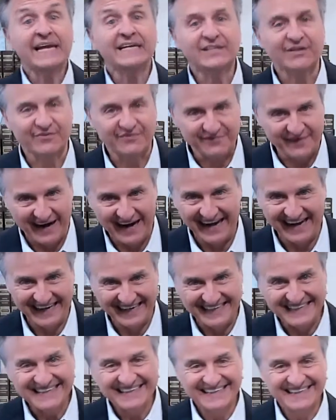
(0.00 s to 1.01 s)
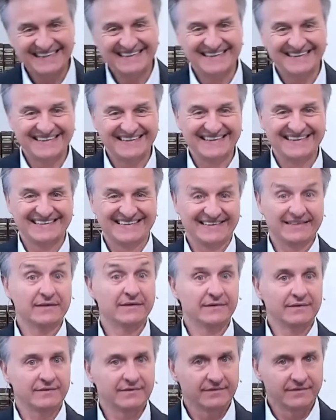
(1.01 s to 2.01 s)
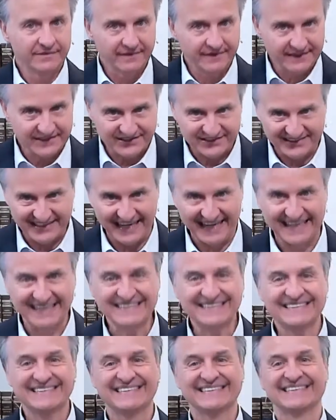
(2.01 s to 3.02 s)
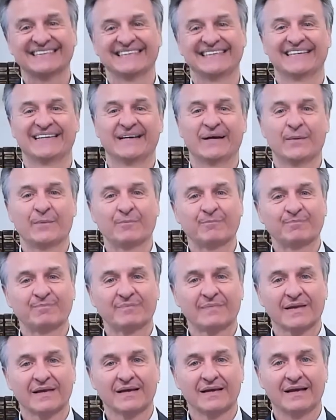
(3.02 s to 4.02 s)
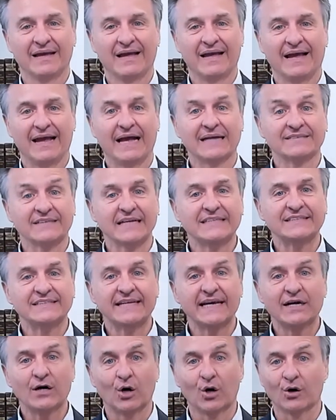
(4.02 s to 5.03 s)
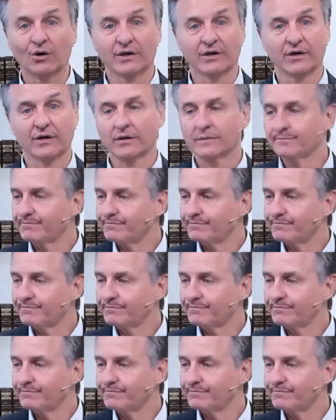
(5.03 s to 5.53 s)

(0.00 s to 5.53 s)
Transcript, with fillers: defined the saints as i said earlier